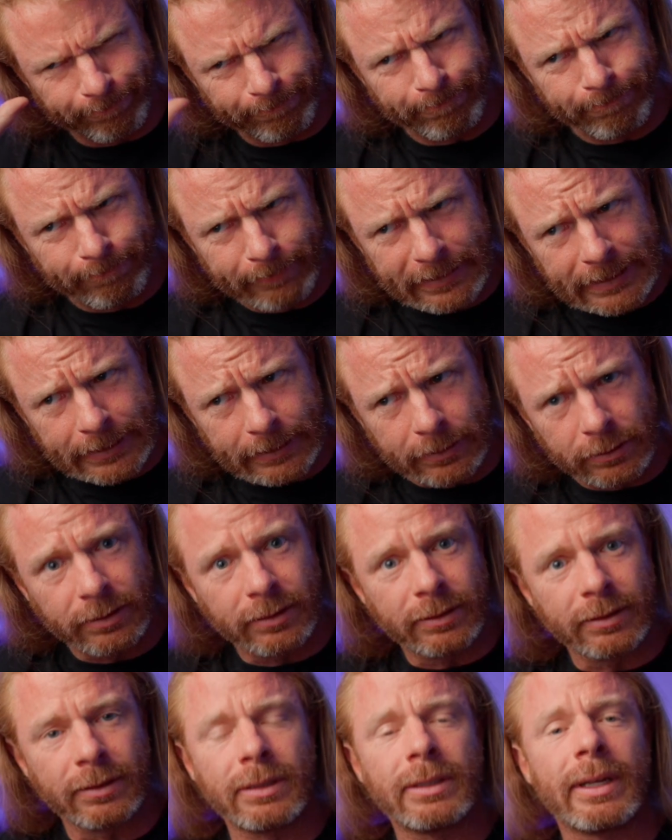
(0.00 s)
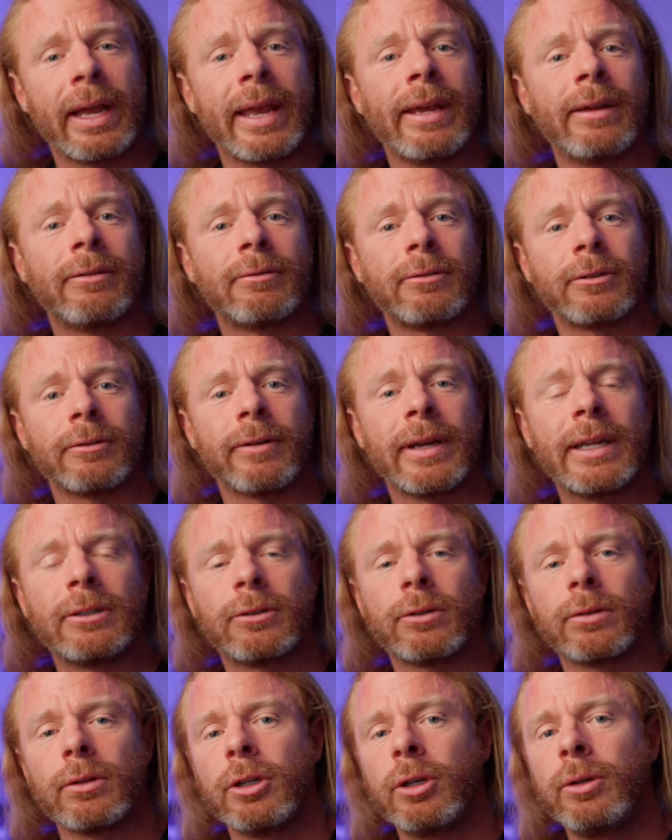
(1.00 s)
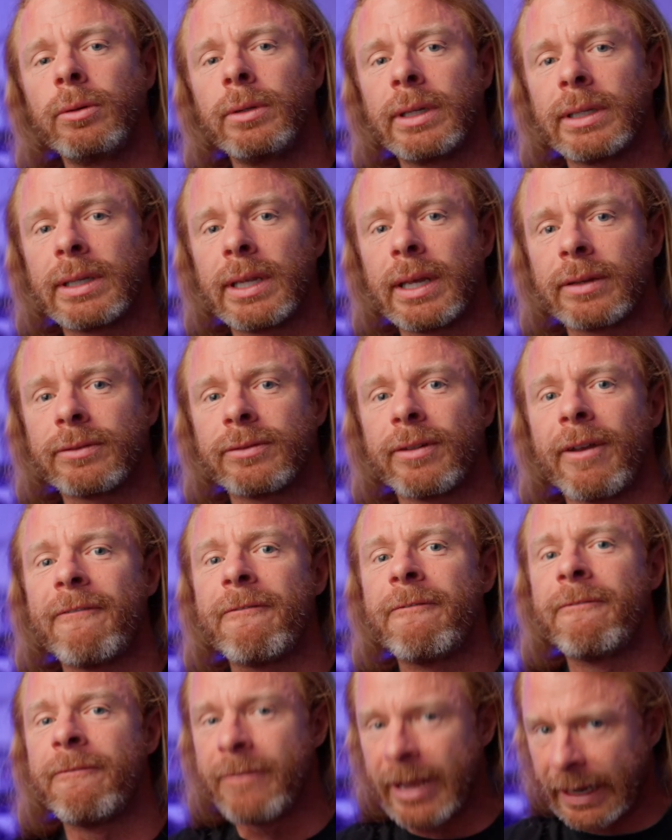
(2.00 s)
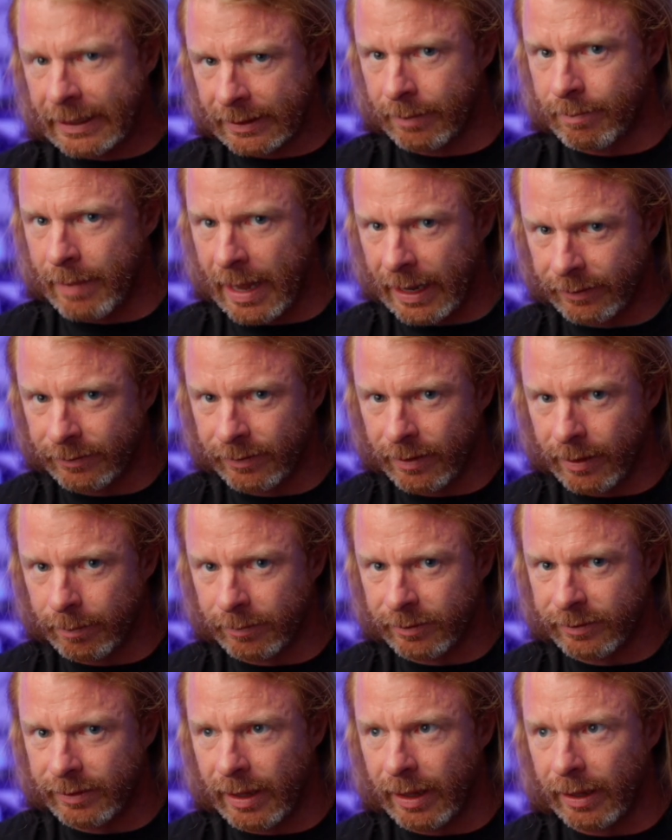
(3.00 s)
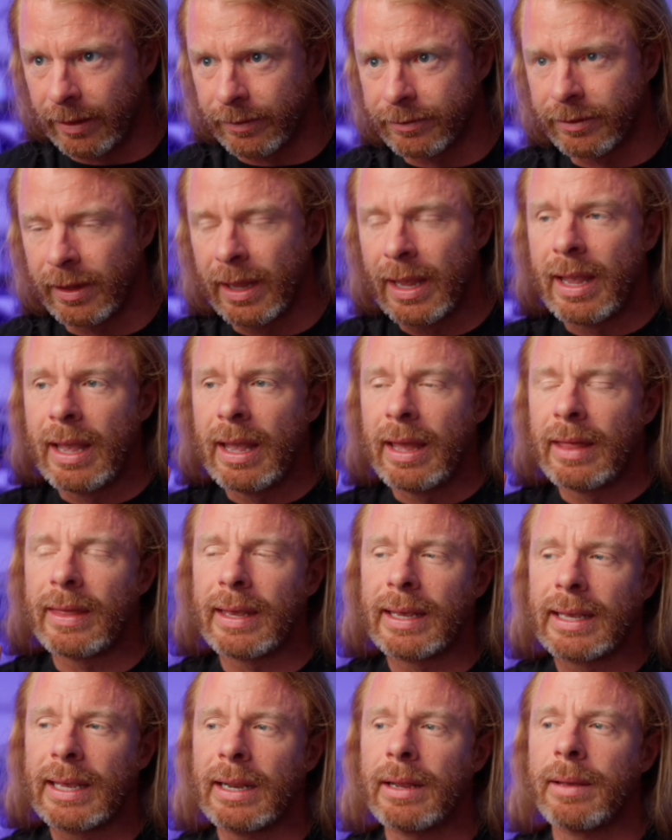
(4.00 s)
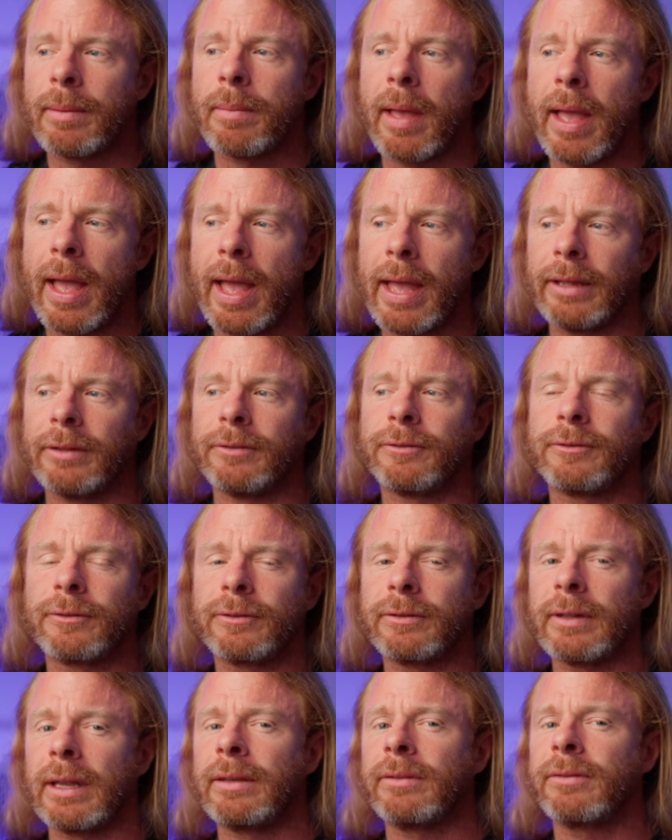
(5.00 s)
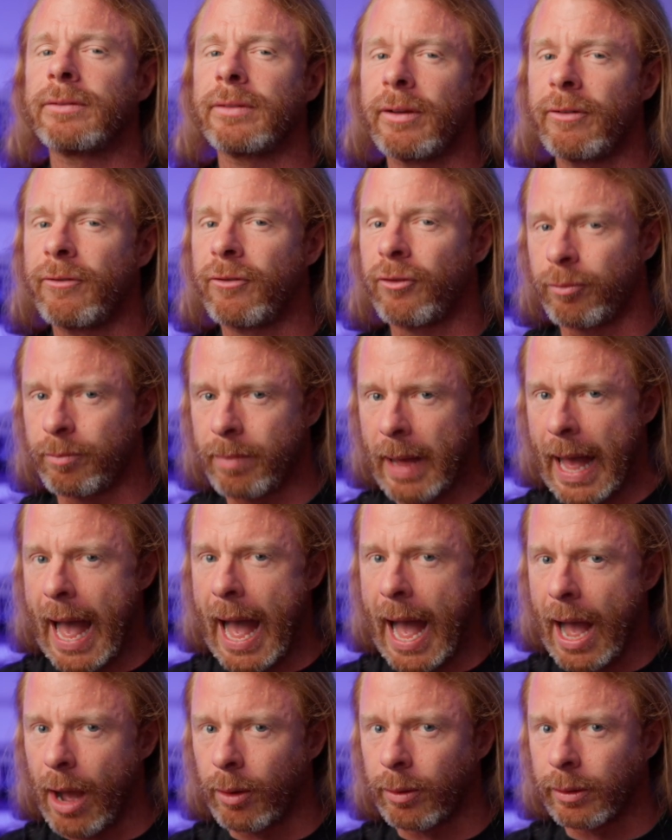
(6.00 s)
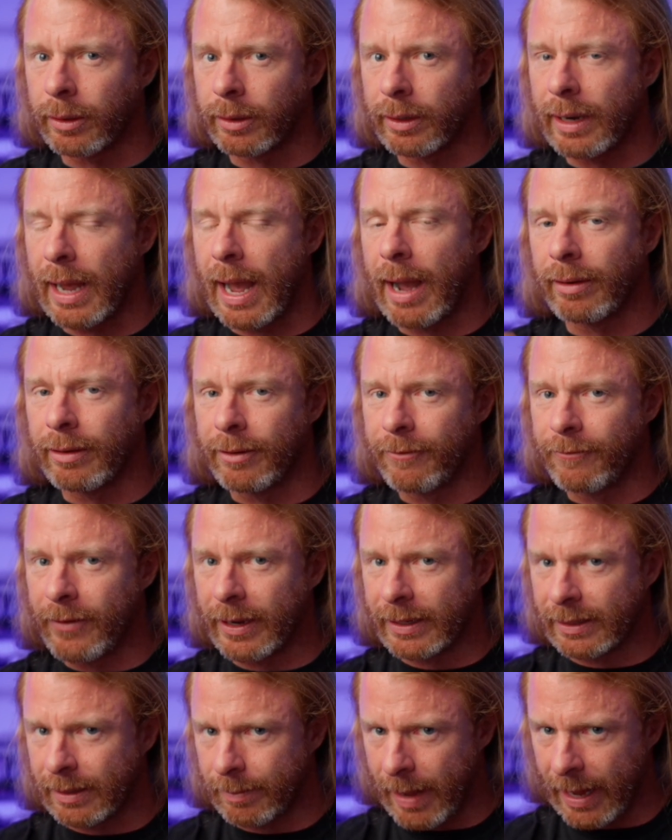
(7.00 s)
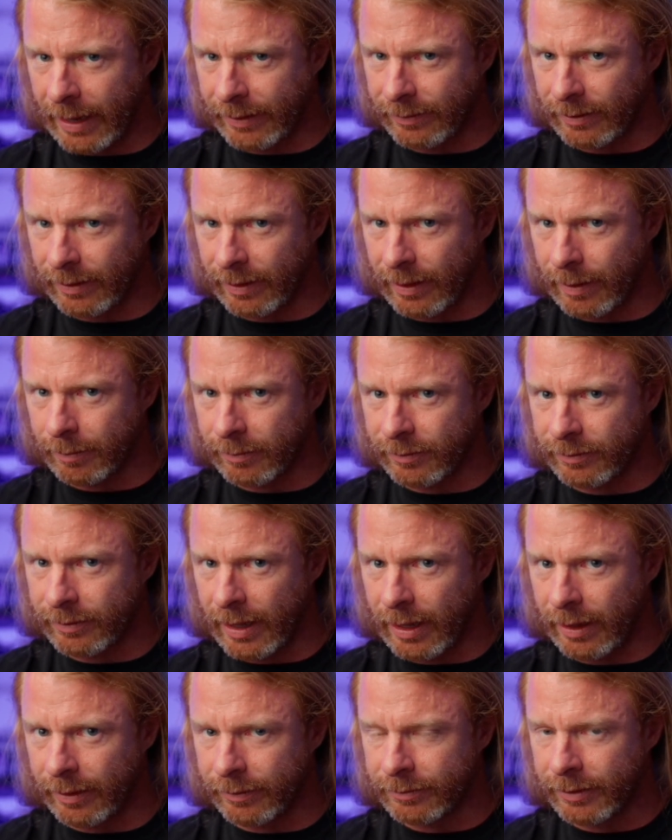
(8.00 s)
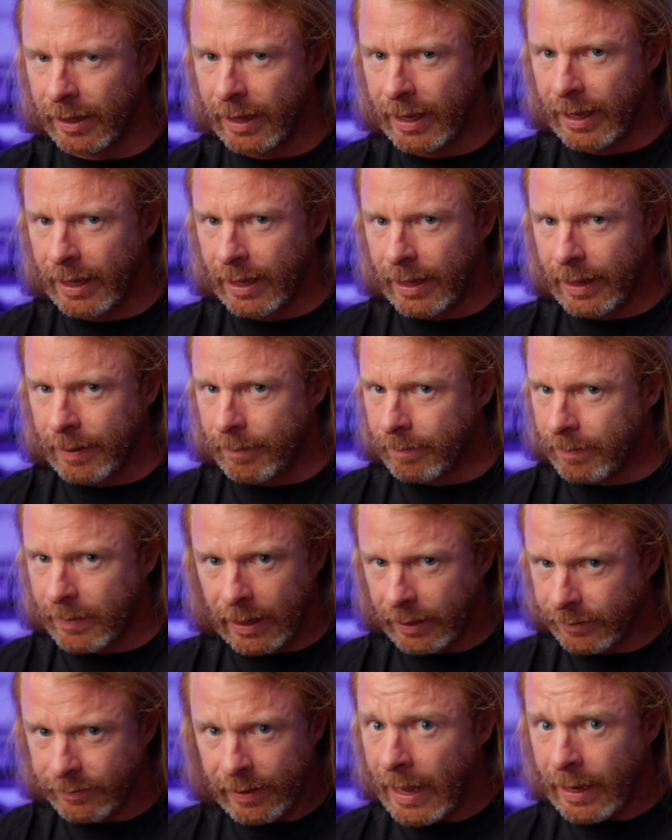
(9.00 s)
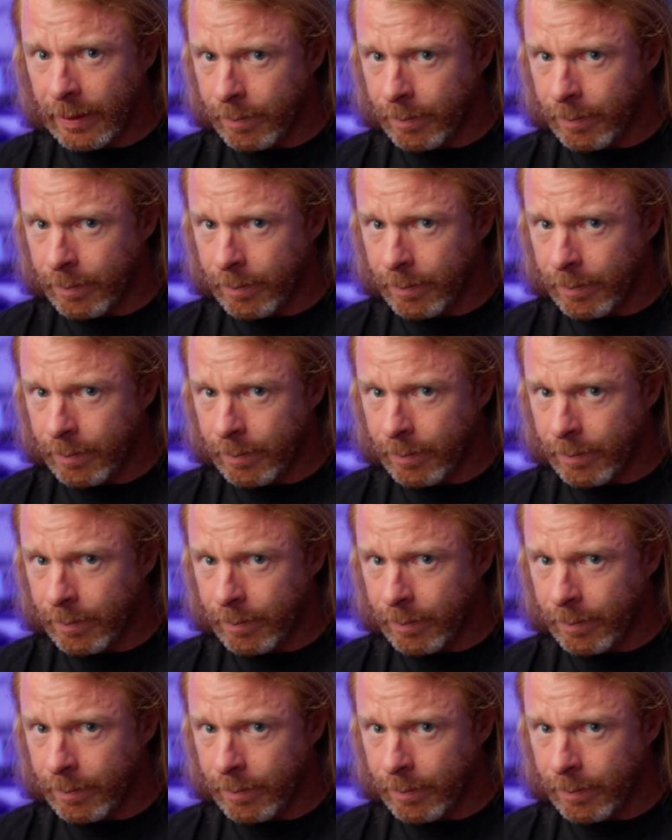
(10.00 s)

mental deranged lunatics victimize themselves. They get a sense of power out of victimizing themselves. It's not